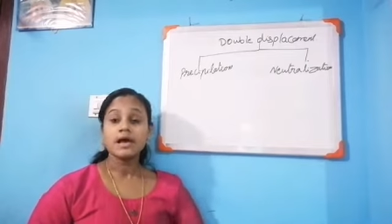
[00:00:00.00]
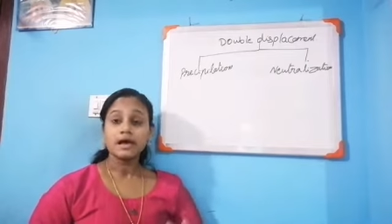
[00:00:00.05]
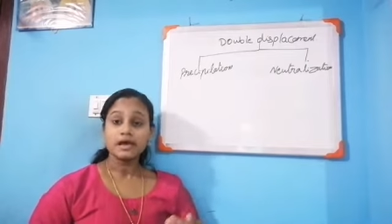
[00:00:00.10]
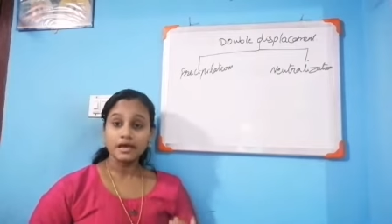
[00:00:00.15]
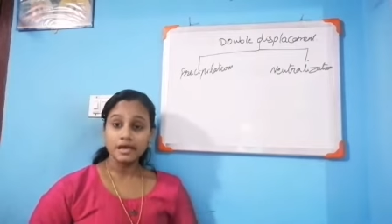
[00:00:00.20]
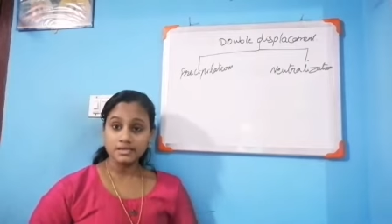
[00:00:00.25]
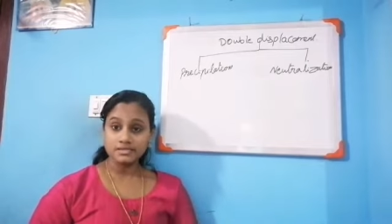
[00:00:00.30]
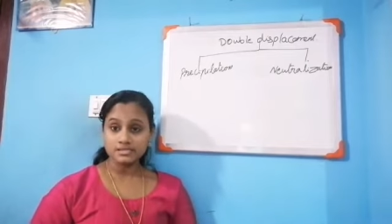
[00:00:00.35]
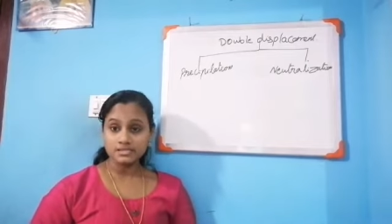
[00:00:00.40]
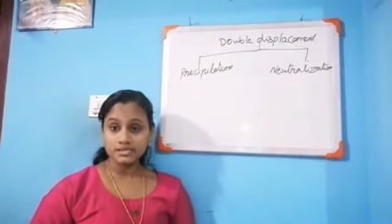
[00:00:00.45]

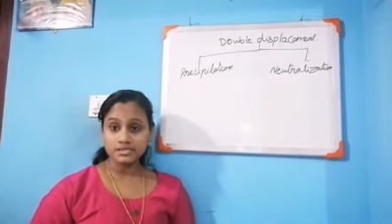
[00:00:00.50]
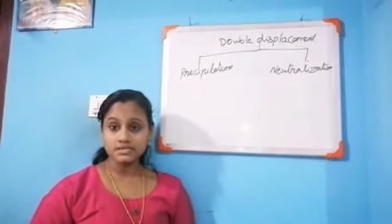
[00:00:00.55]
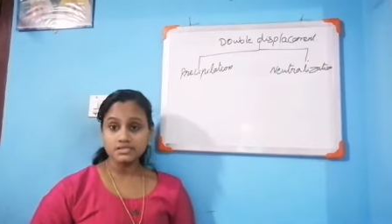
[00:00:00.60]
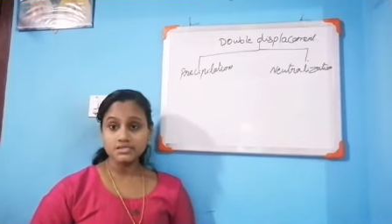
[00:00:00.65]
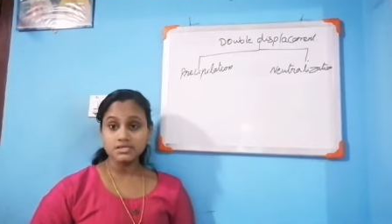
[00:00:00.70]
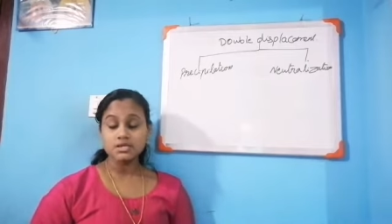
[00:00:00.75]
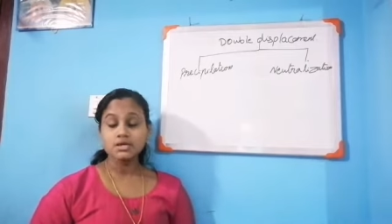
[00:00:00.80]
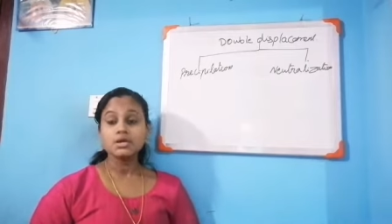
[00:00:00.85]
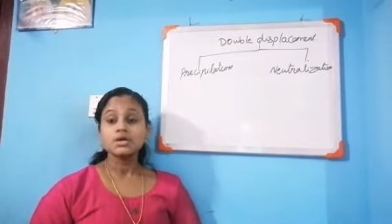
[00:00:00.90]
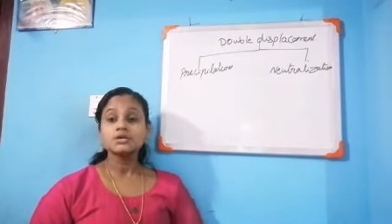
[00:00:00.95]

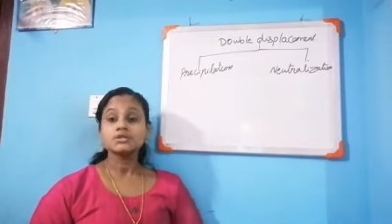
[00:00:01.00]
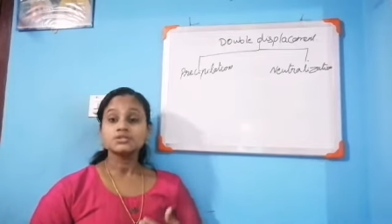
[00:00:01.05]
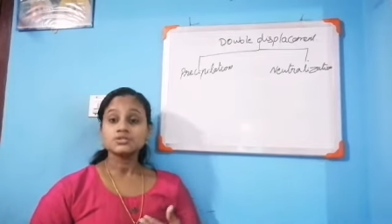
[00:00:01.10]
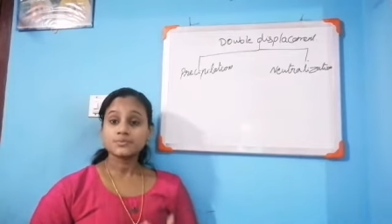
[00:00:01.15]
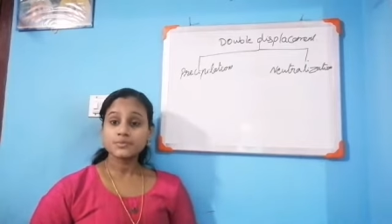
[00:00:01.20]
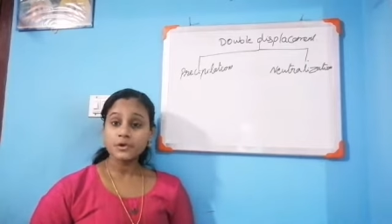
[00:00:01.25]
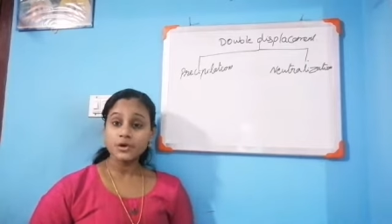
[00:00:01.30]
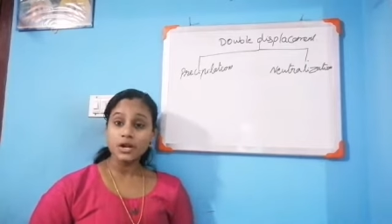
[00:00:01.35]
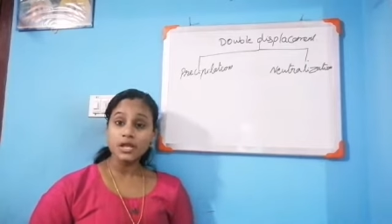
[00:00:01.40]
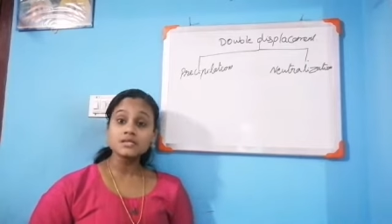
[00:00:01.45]
acids to
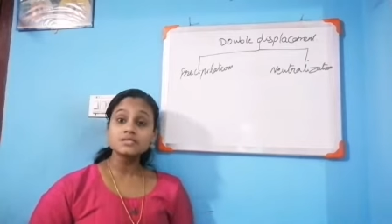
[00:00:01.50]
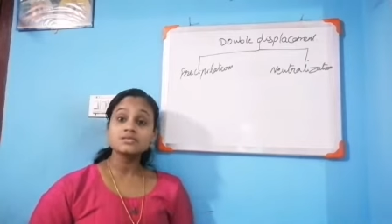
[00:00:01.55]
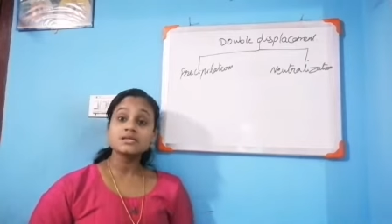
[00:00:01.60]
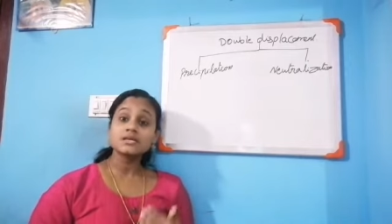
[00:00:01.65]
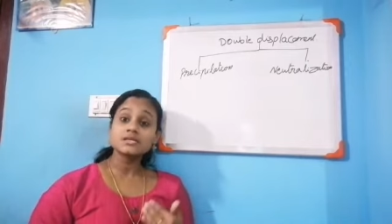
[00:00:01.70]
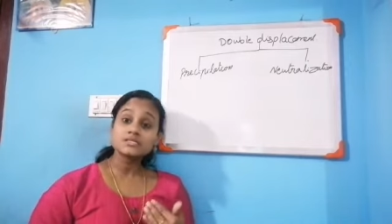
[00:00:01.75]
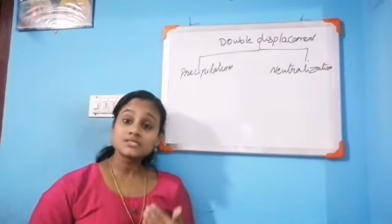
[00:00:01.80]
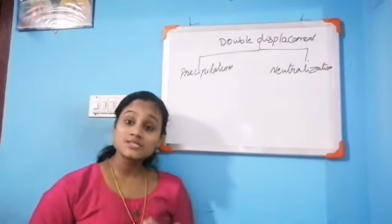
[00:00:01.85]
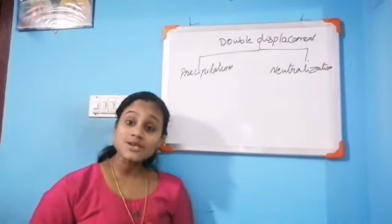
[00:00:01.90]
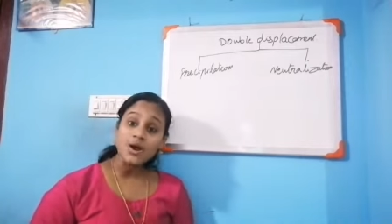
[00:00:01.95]
produce
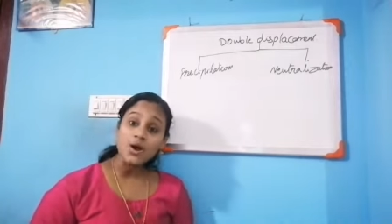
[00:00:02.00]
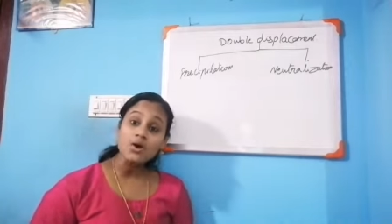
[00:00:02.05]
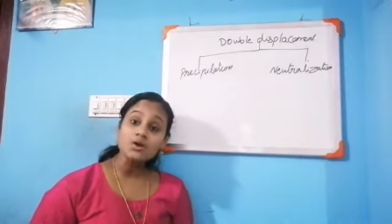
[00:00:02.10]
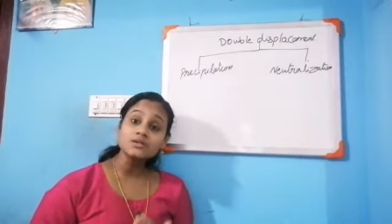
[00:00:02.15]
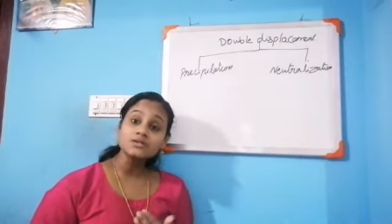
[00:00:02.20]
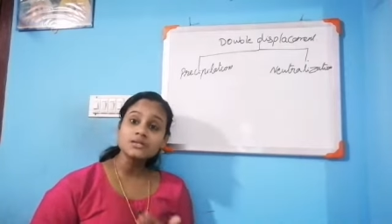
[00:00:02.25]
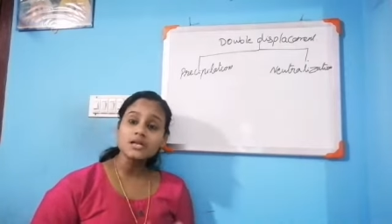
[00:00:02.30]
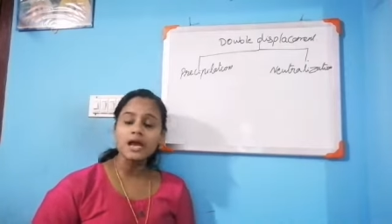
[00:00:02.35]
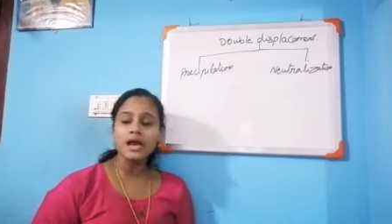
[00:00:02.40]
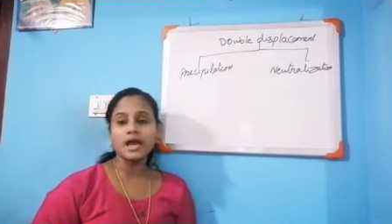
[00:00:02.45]

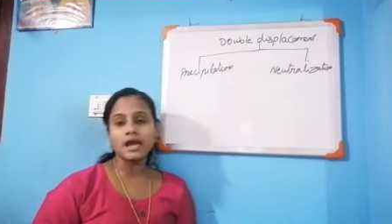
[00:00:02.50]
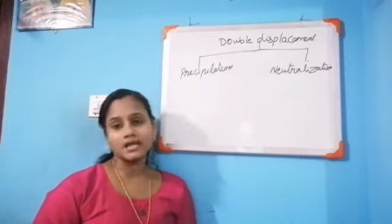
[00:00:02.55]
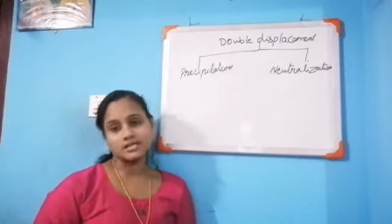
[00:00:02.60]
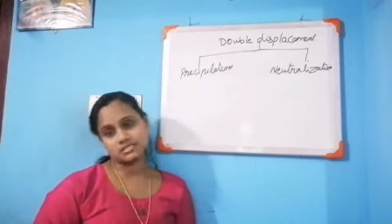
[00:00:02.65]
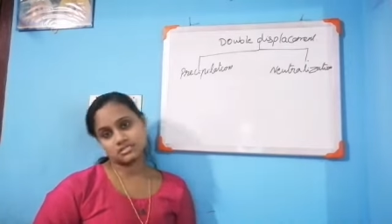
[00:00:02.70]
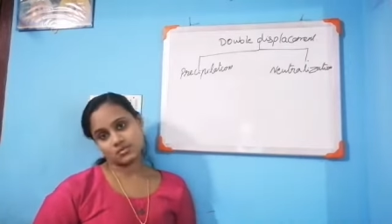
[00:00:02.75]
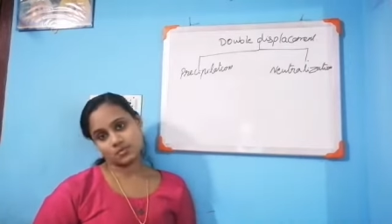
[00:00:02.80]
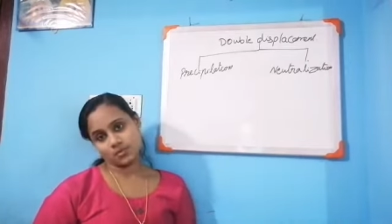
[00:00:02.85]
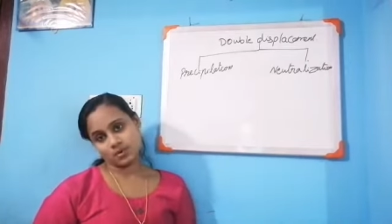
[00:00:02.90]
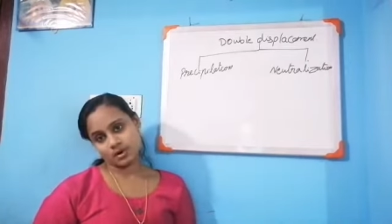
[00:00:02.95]
salt
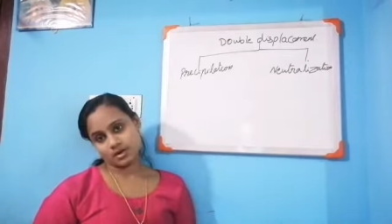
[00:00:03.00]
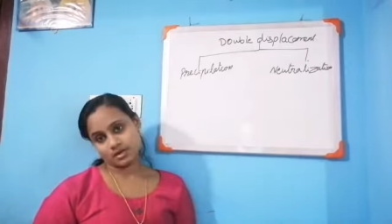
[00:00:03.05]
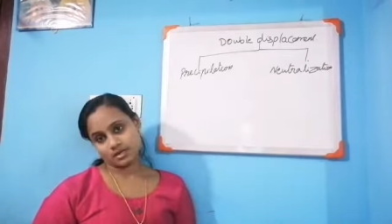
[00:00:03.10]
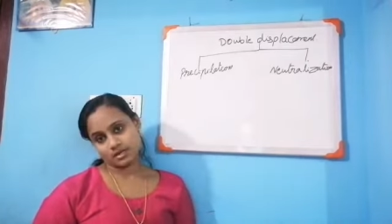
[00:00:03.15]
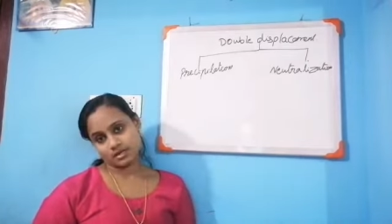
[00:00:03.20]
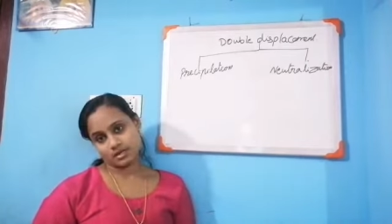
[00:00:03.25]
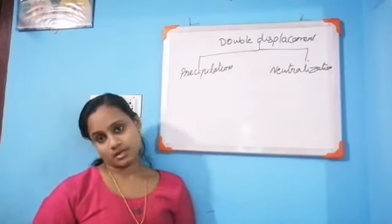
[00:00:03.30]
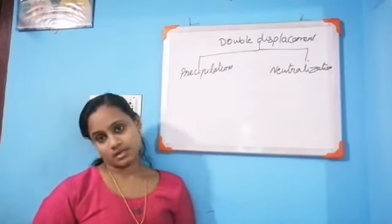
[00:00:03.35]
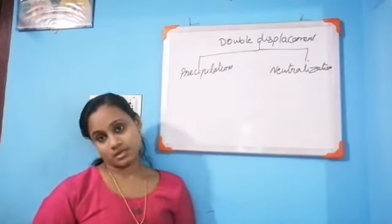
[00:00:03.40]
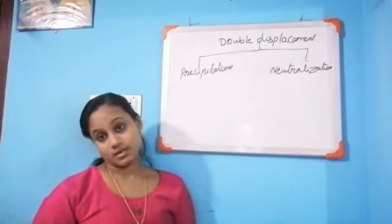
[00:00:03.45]
and
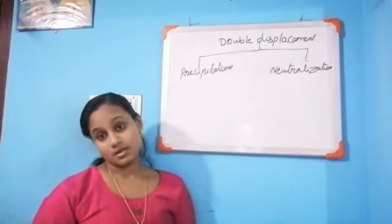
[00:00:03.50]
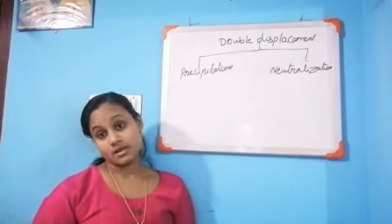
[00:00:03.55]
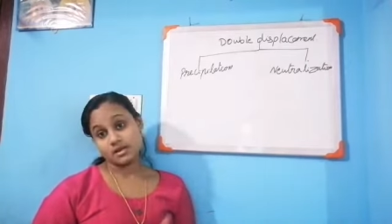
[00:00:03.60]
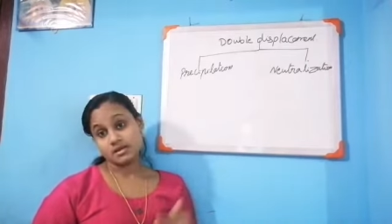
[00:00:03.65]
water.